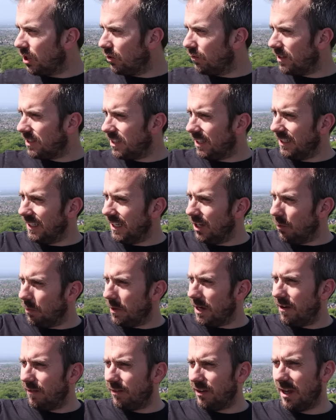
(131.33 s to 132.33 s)
There is a little
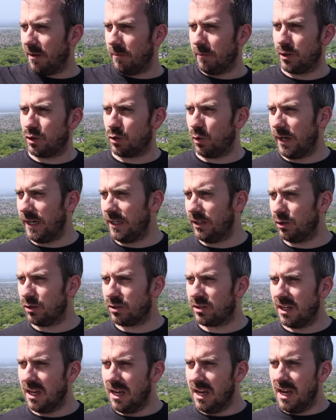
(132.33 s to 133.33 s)
bit of land between
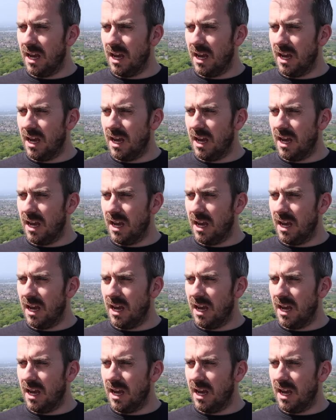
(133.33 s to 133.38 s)
us,